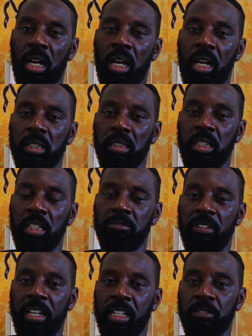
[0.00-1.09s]
and he
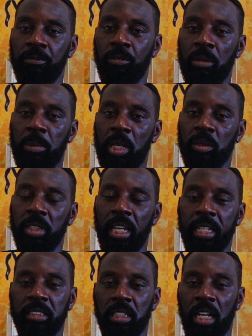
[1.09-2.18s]
reigned for about
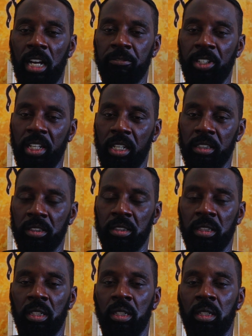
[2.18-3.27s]
eight and a half years.
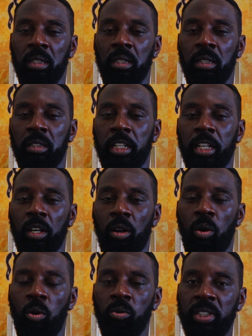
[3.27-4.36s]
The
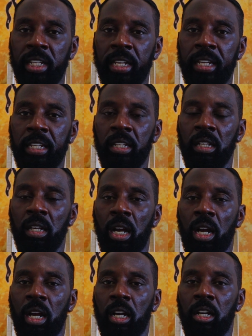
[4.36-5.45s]
only
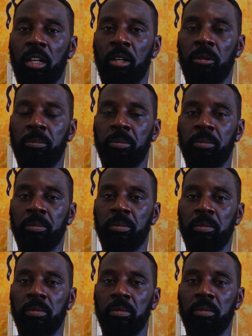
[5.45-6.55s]

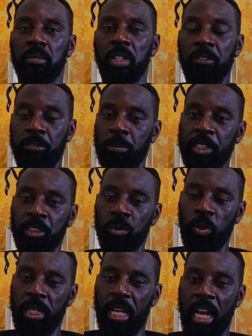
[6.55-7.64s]
um,
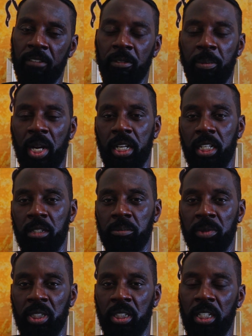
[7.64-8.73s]
information we have about him
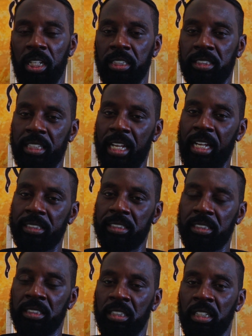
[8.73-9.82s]
is
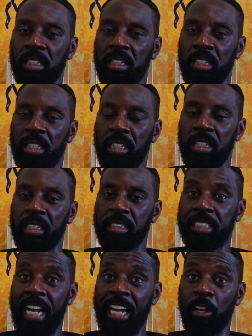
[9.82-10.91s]
that
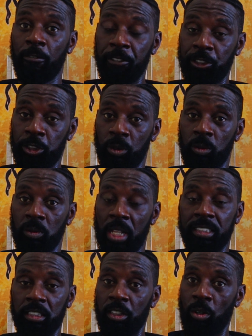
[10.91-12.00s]
his high official,
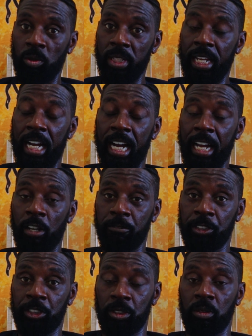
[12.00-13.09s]
that's the only high
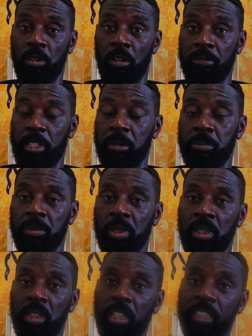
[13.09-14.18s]
official of him,
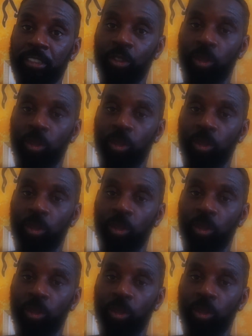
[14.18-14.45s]
is